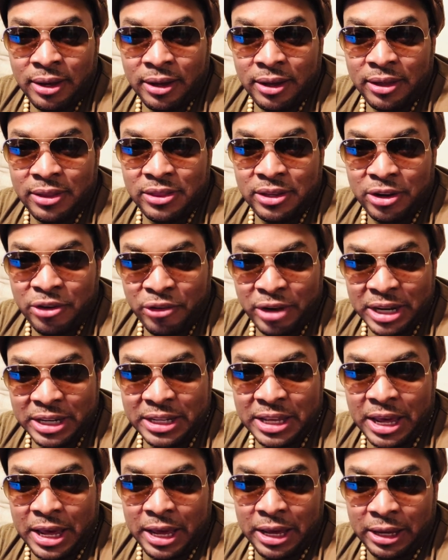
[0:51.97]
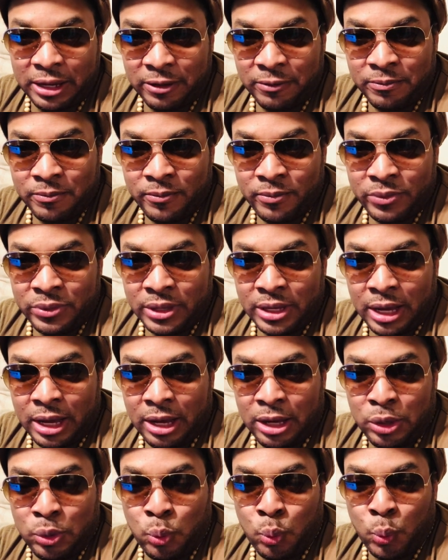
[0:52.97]
the great king,
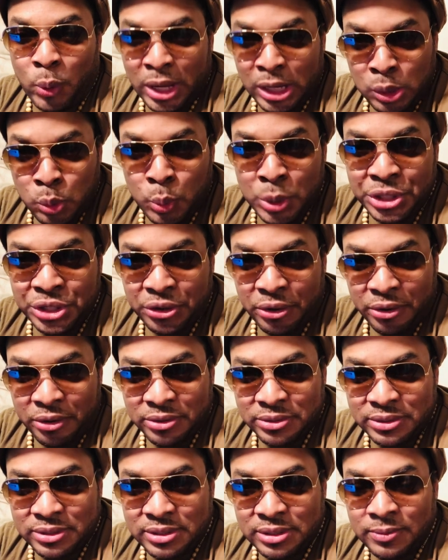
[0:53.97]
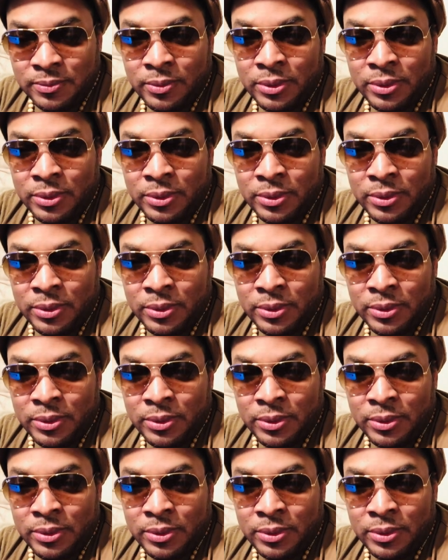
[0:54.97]
and well wishers.